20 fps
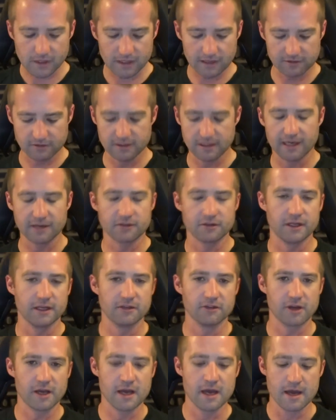That's nice and
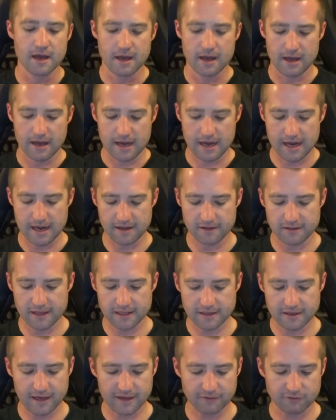easy.
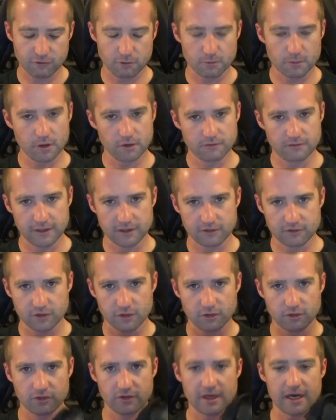Then you have to remove these
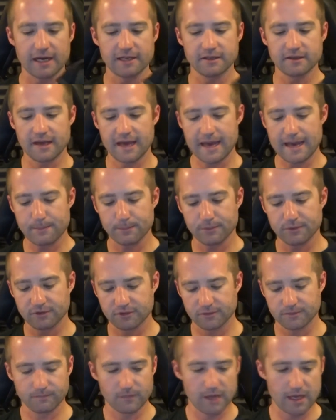two side
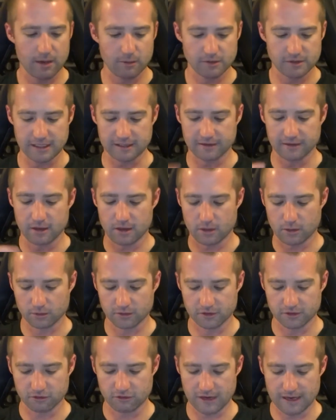caps, which actually hold
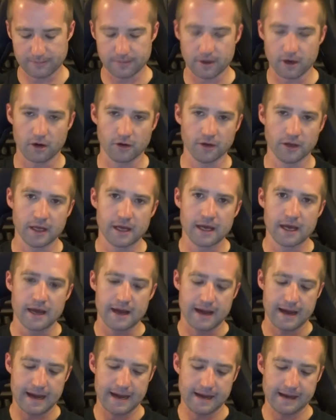the strap on.
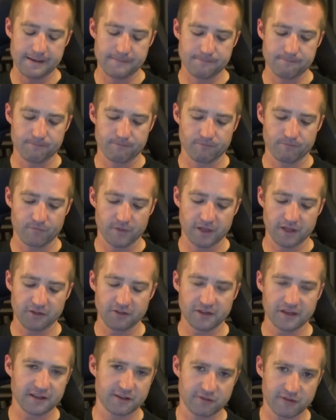This
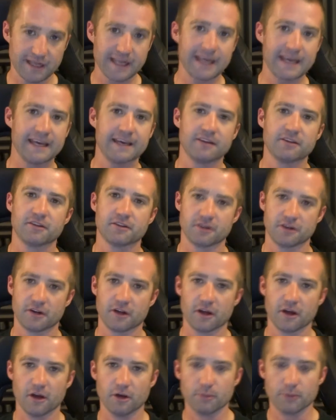is actually really easy to
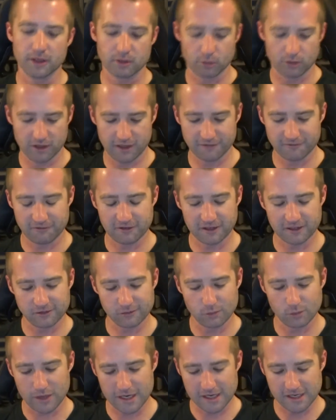do, but it's one of them
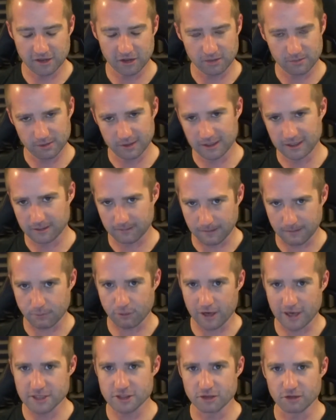things where you got to put a little bit of
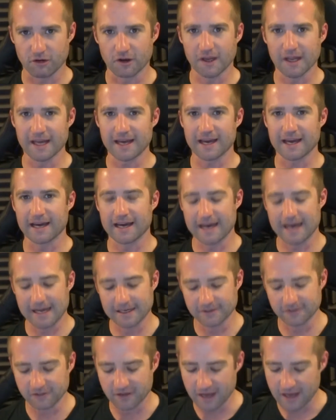pressure on it,
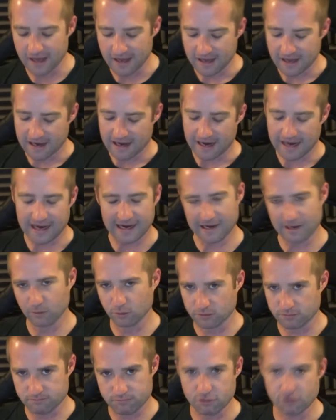and I
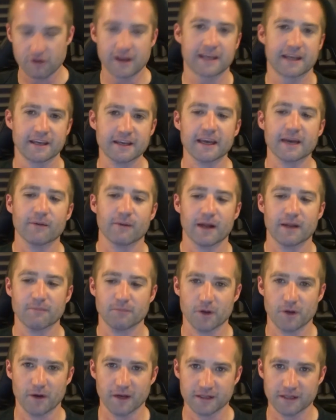was bricking it when I'm
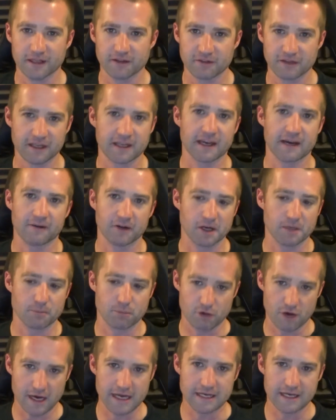doing this, thinking I'm going to
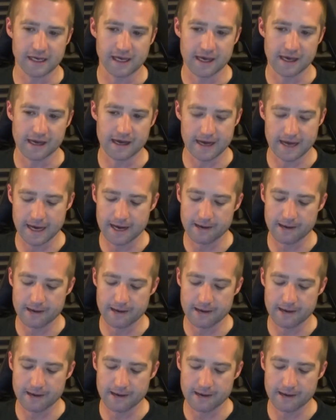break it.